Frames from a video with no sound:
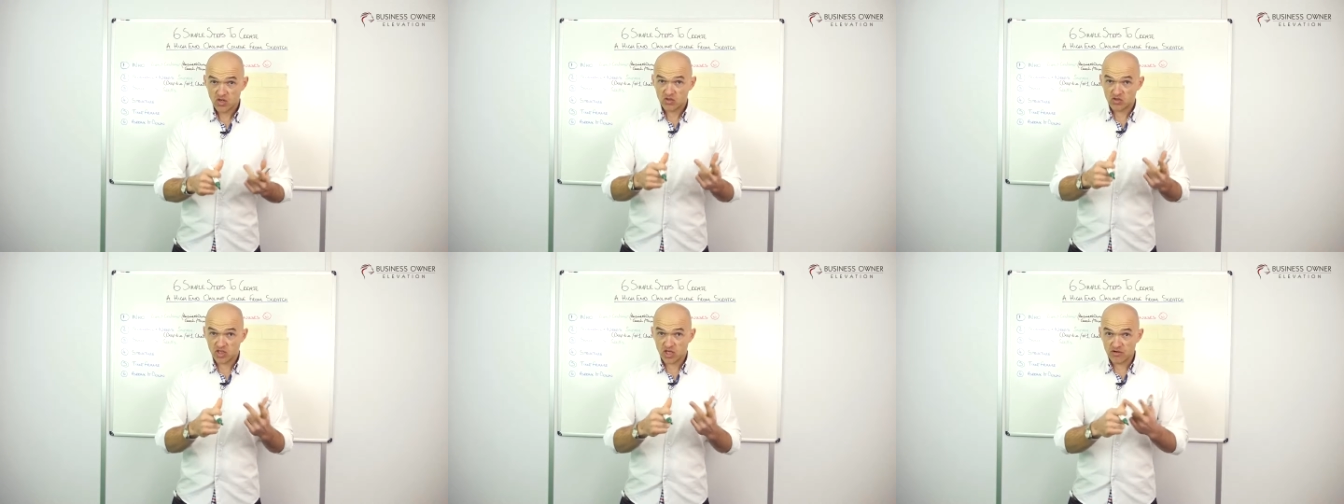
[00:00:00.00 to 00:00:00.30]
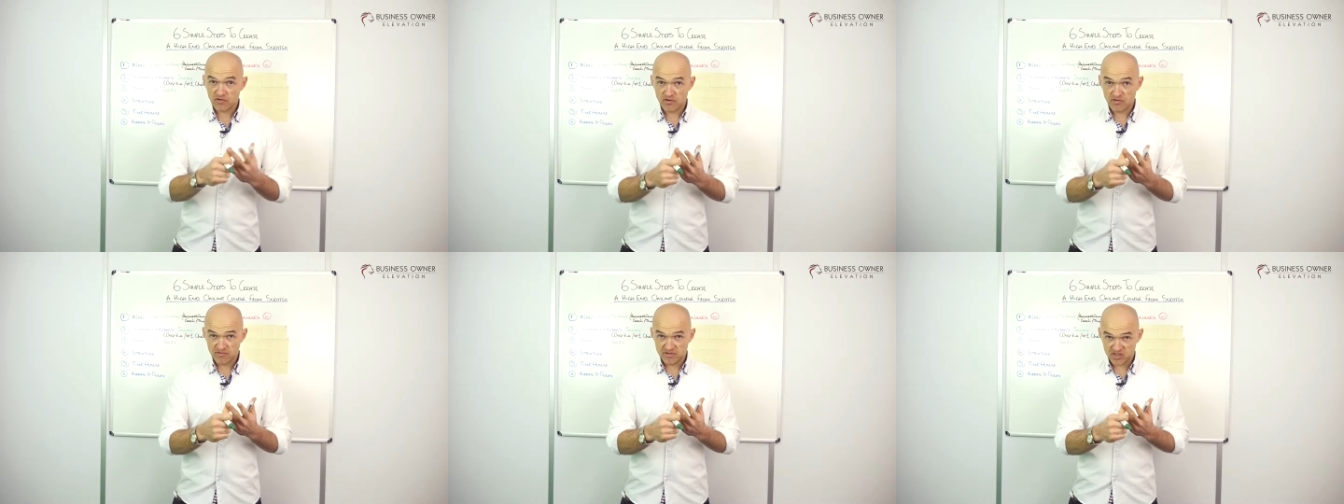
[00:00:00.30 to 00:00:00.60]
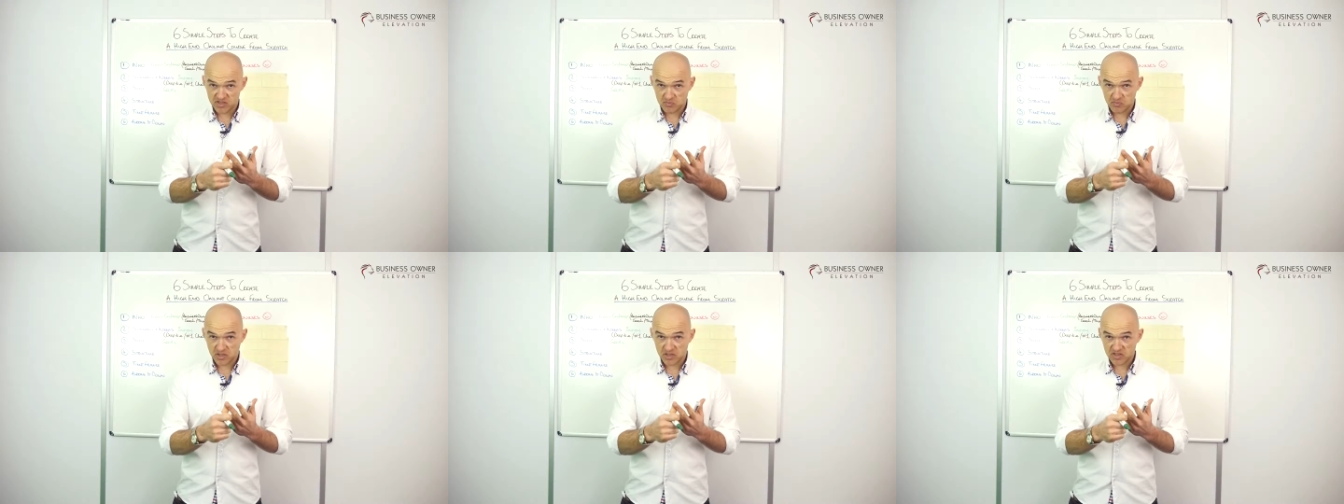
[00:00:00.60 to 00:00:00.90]
direct
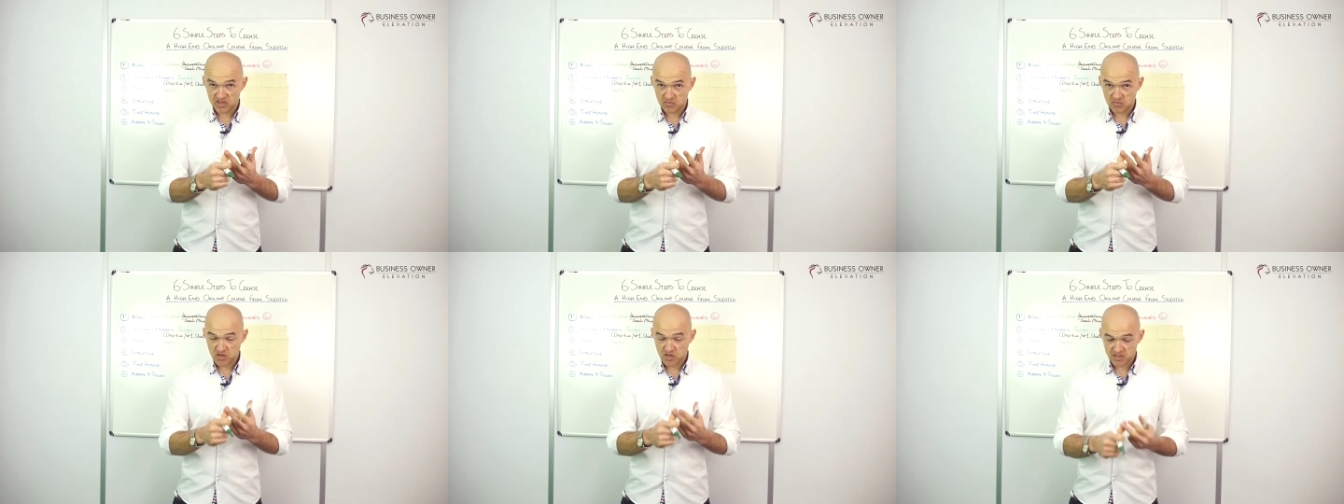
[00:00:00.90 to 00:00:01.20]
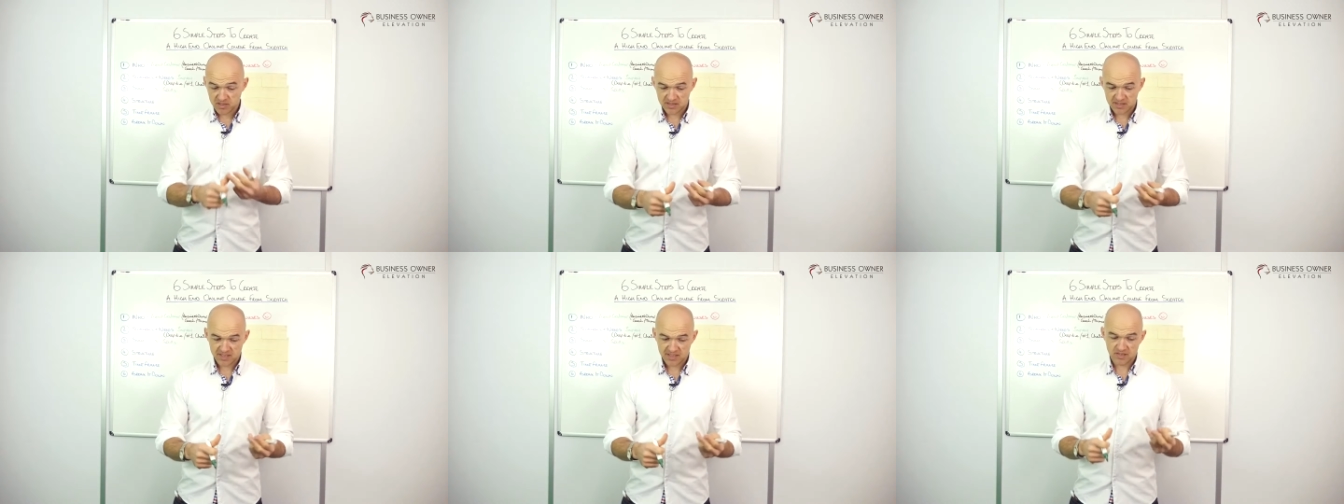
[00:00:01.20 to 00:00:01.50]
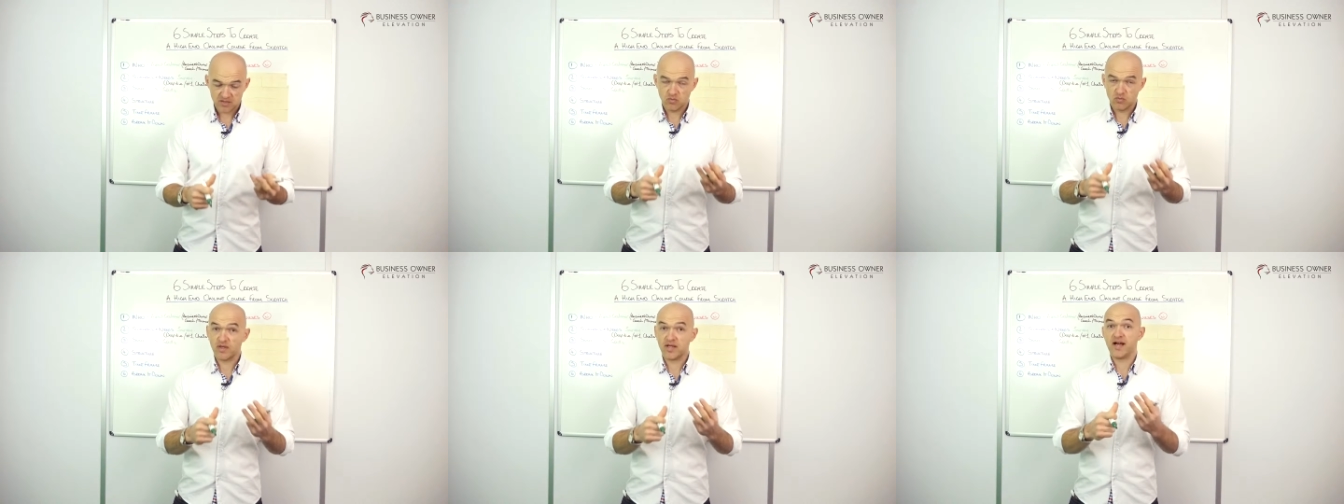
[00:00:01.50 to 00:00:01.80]
response
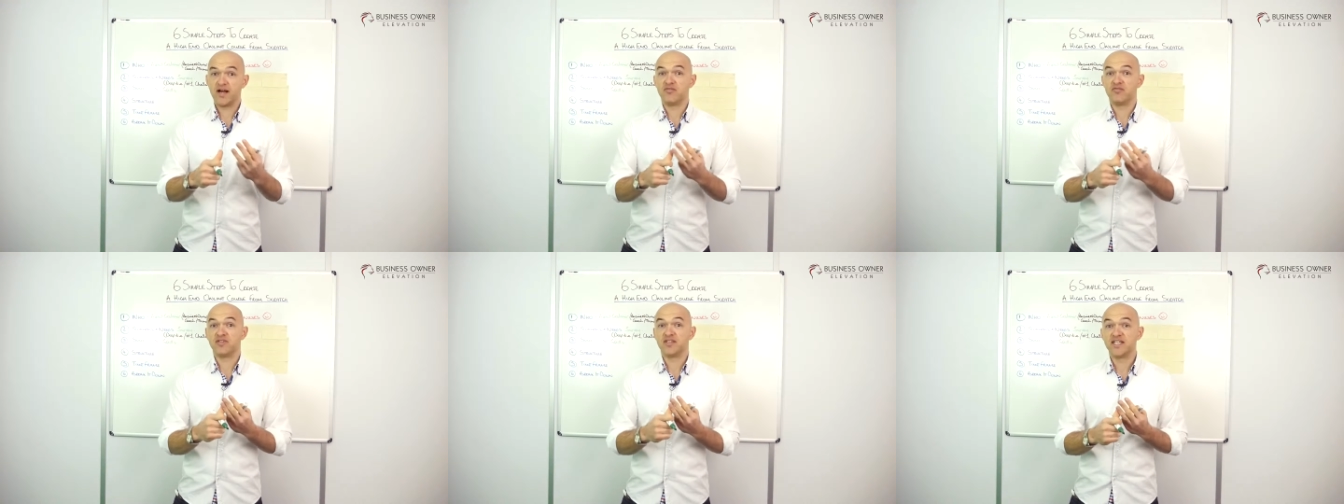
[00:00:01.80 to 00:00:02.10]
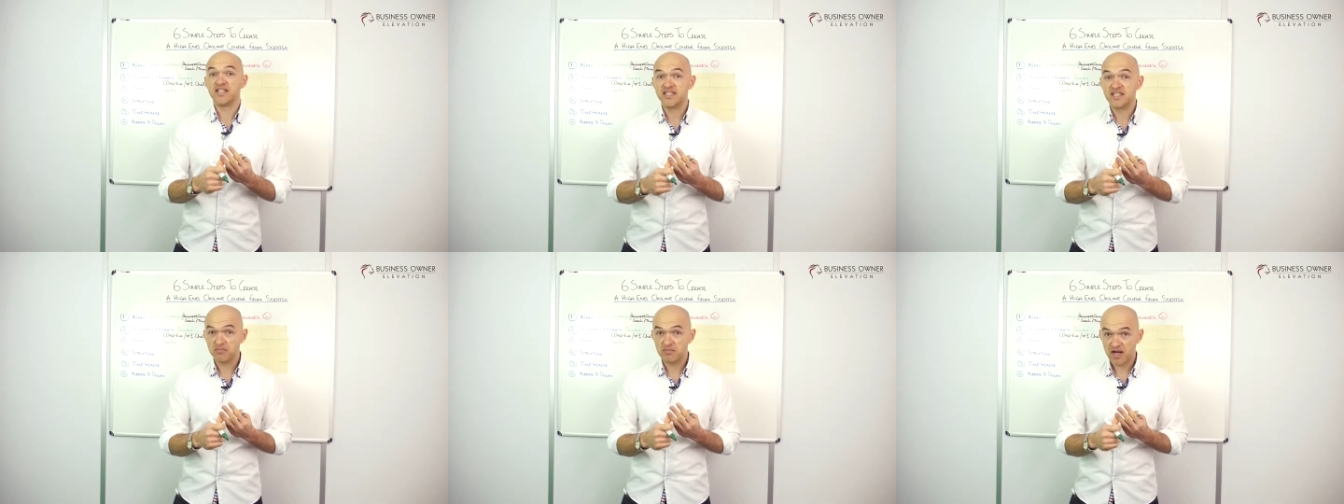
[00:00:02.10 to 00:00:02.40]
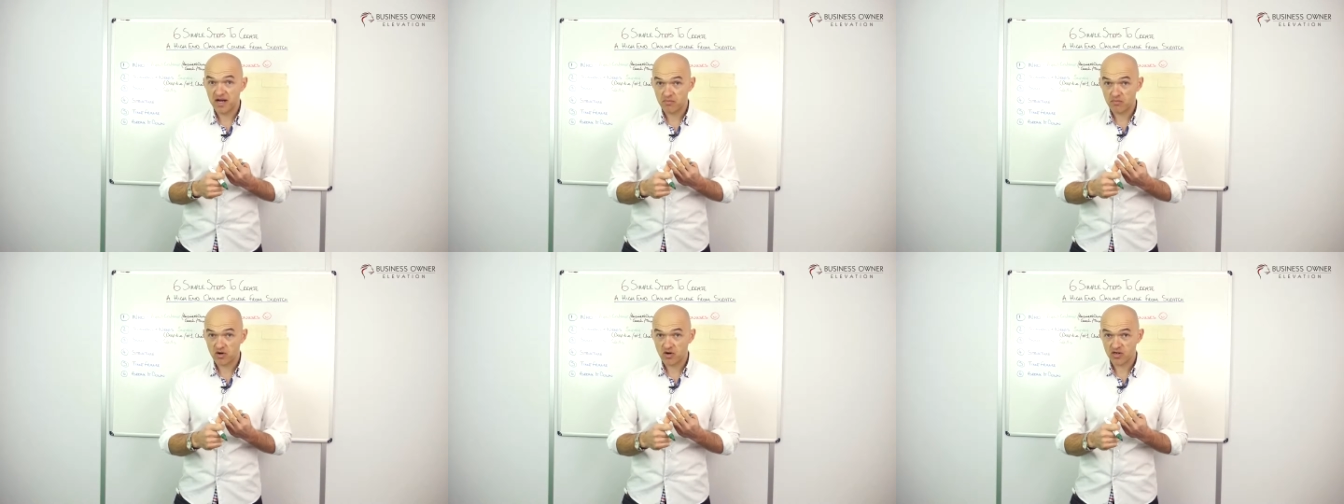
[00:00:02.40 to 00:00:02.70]
marketing, we have
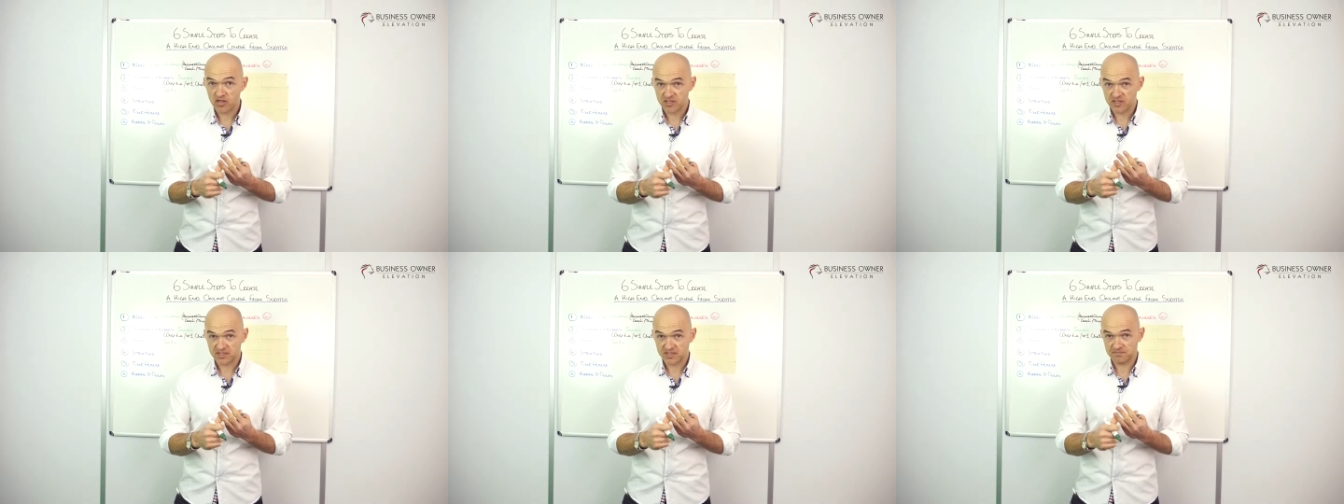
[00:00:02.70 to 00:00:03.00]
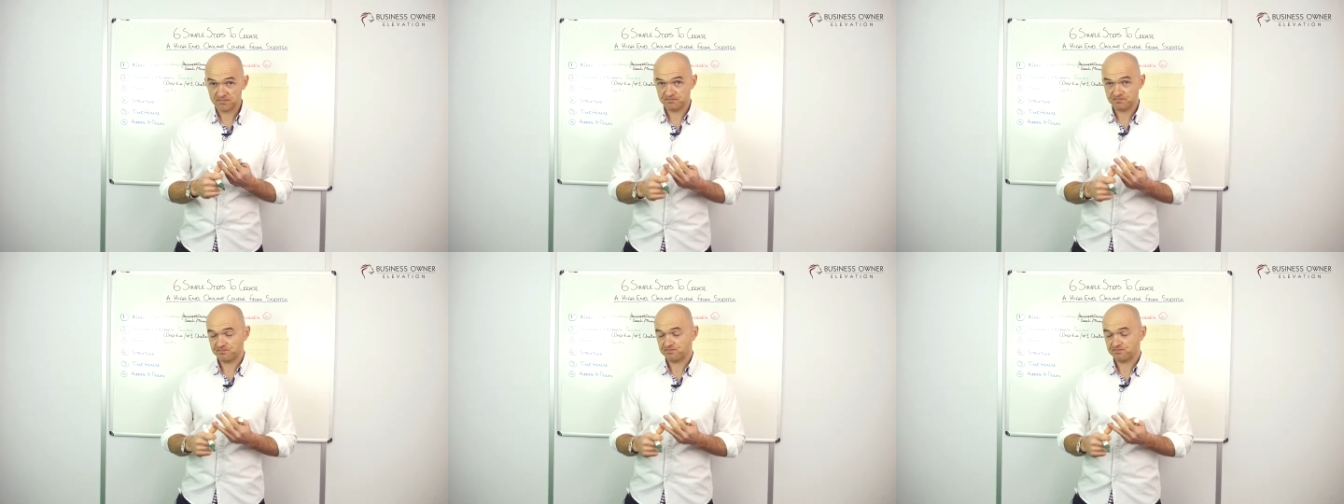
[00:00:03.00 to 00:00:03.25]
email marketing.